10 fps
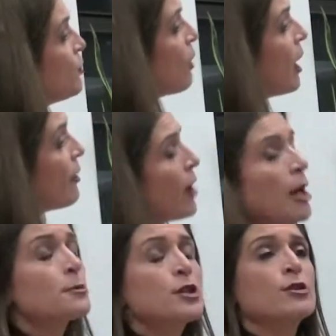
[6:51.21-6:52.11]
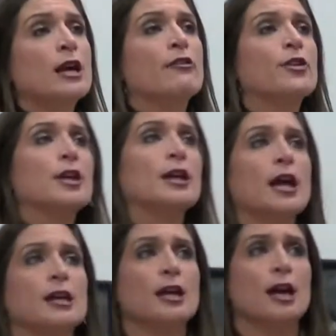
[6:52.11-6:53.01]
you have absolutely everything
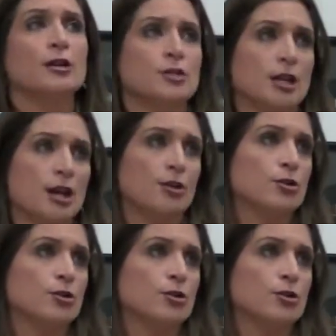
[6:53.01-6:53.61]
hanging out together.